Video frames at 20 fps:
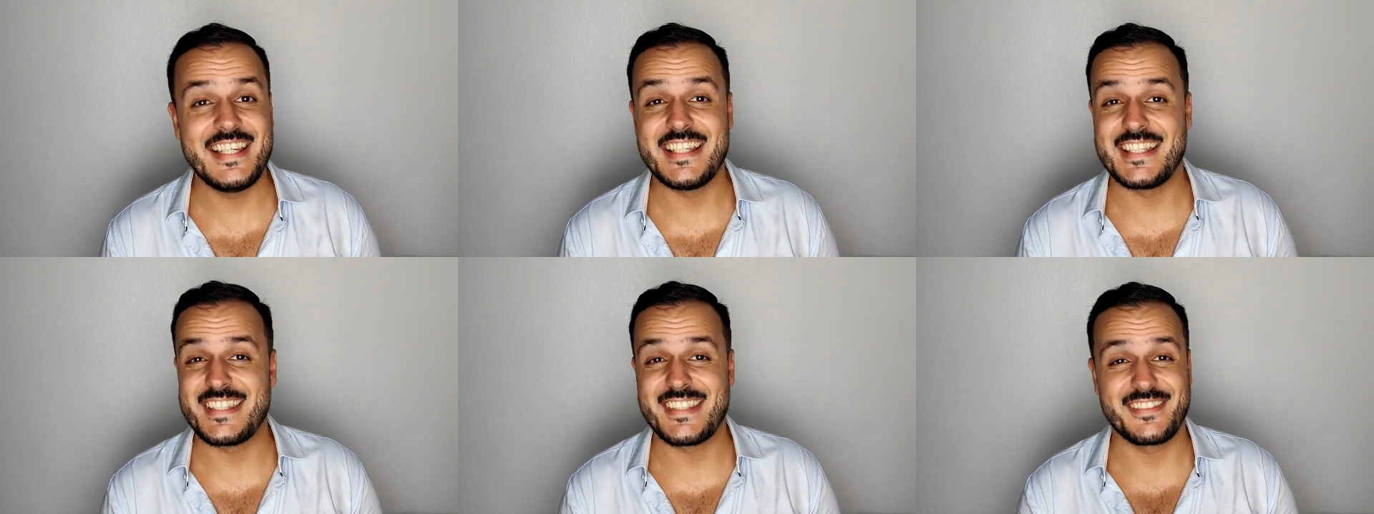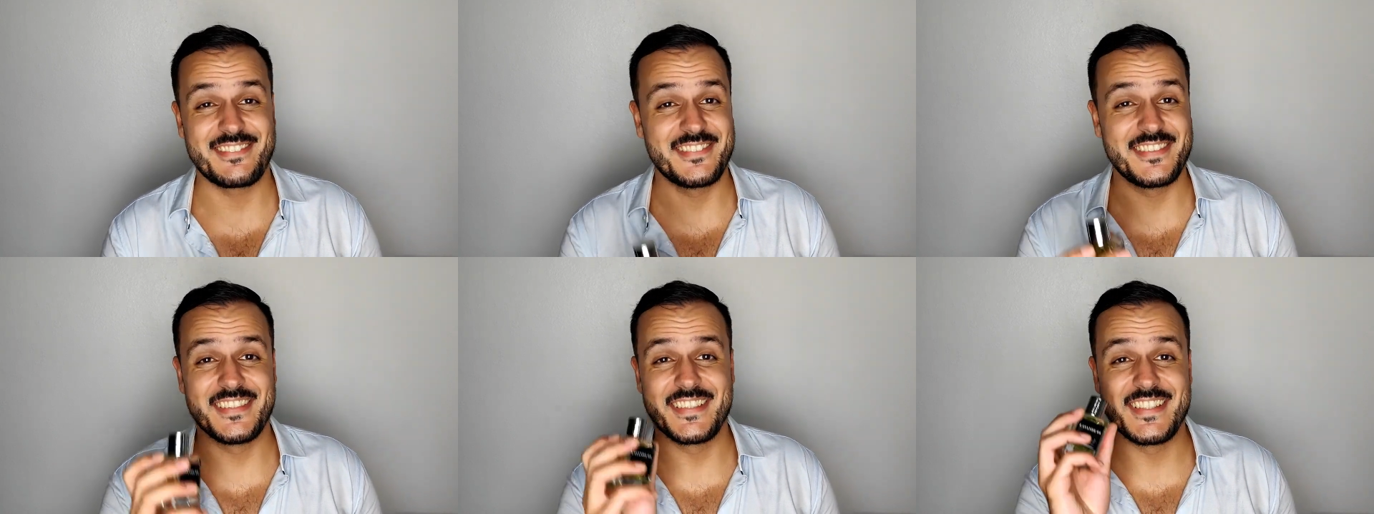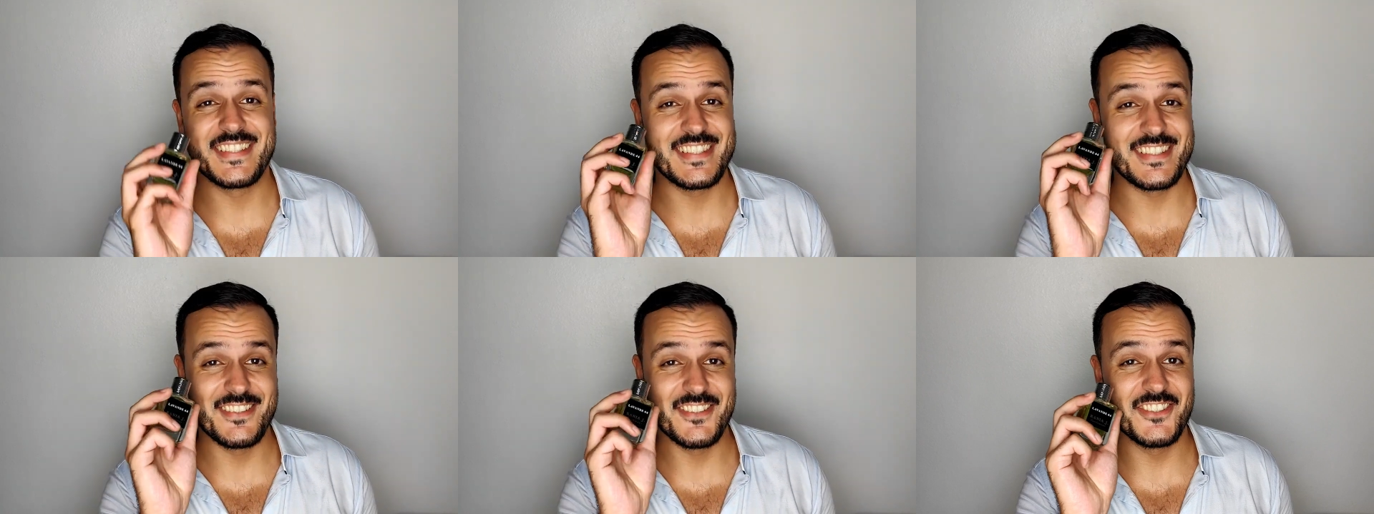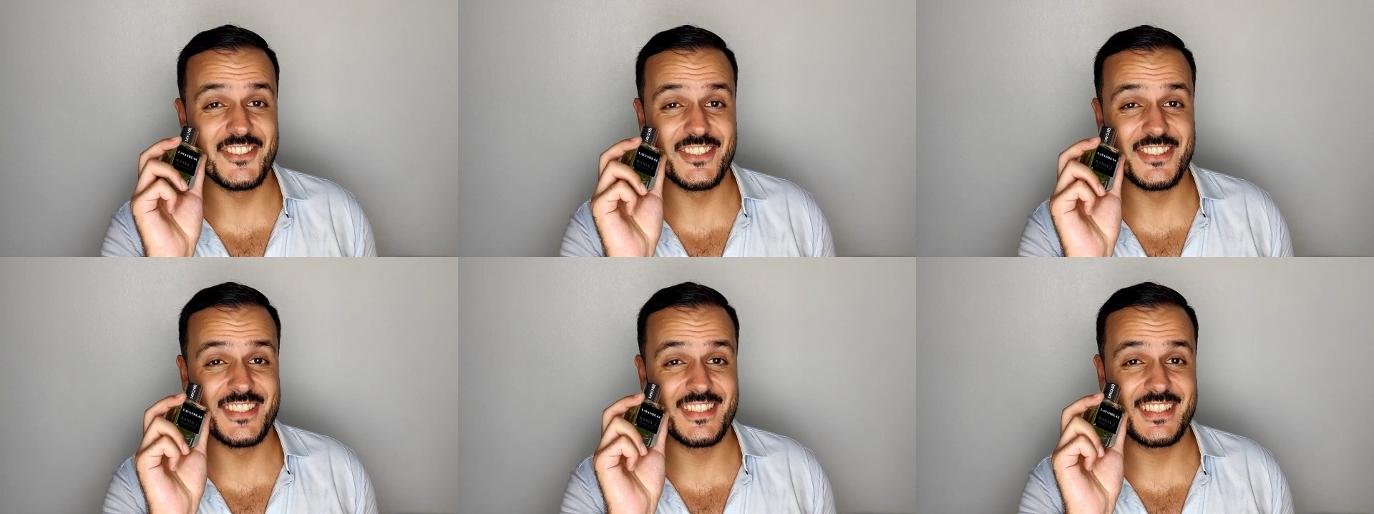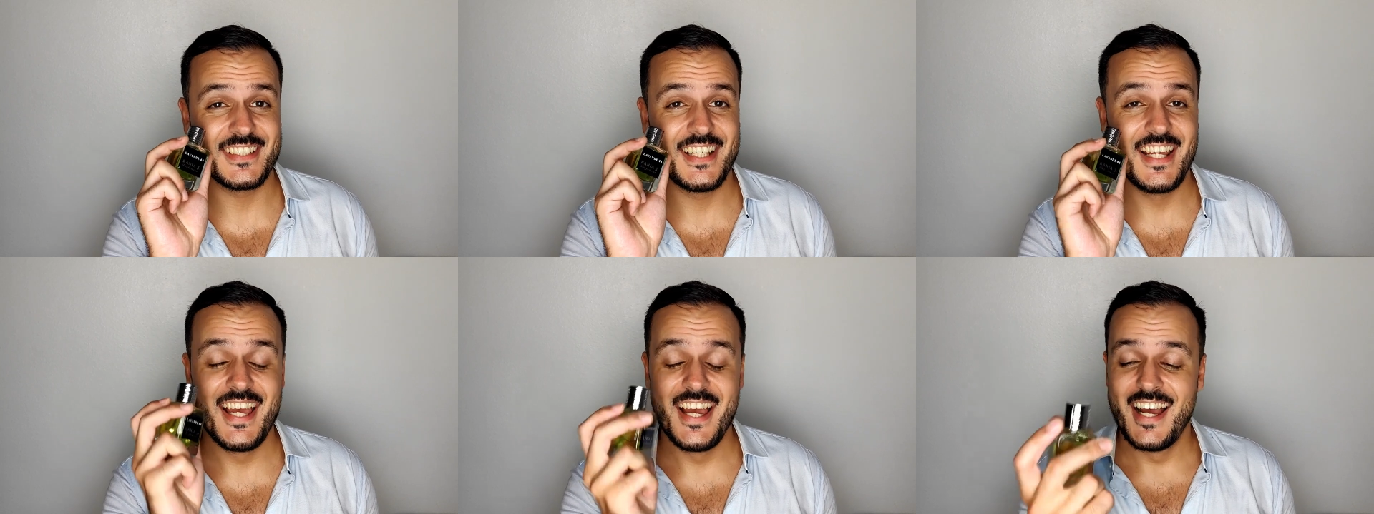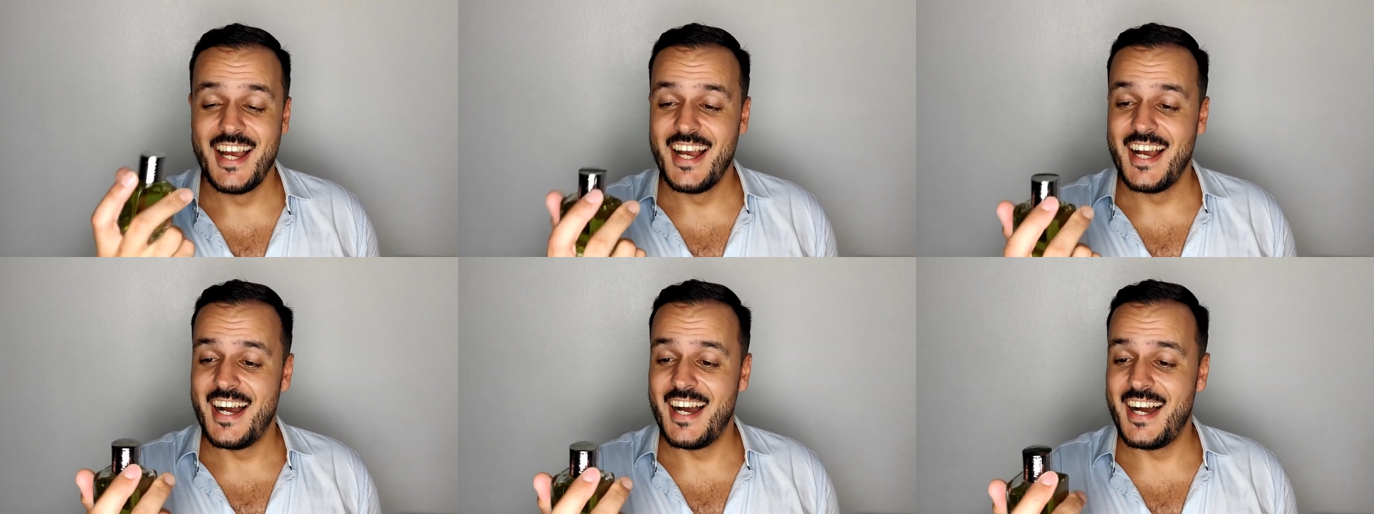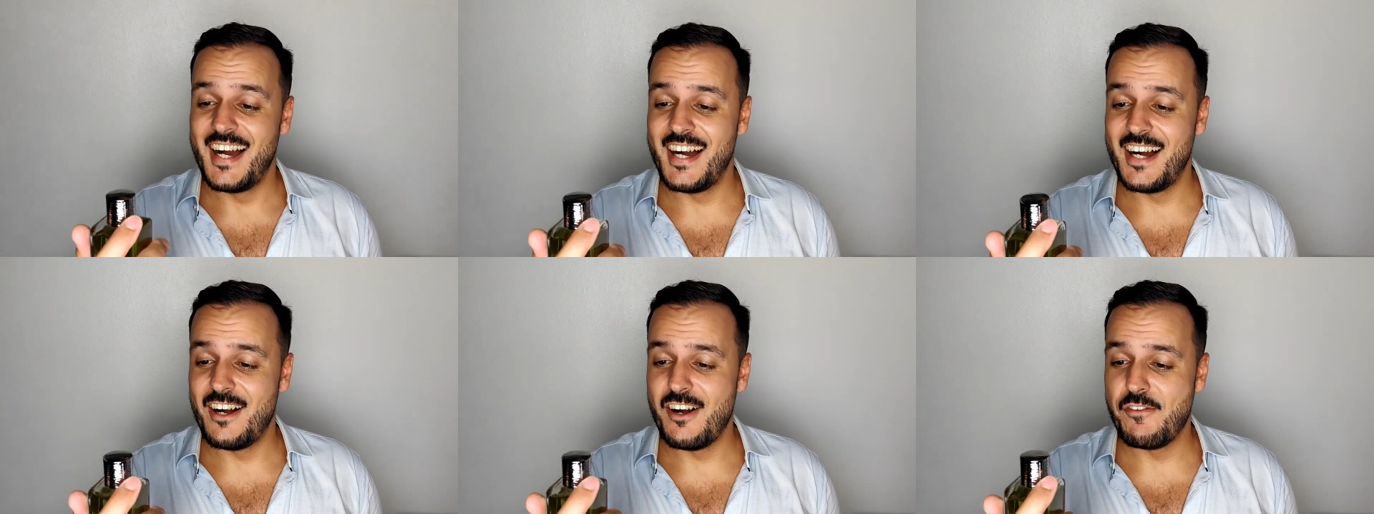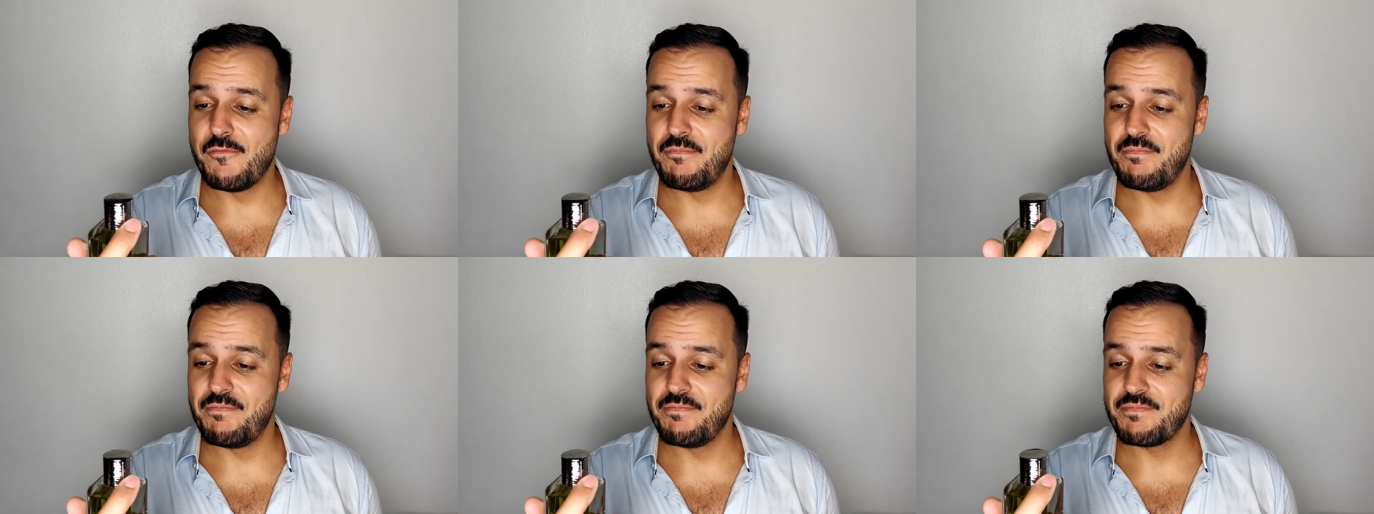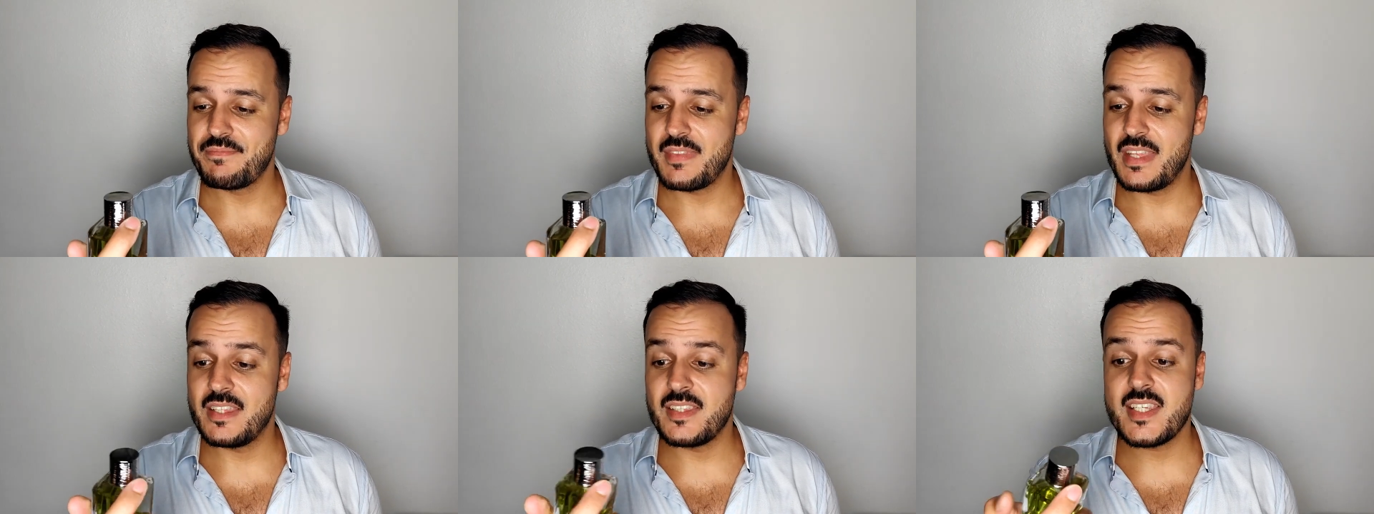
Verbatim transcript: It's really so good. Um,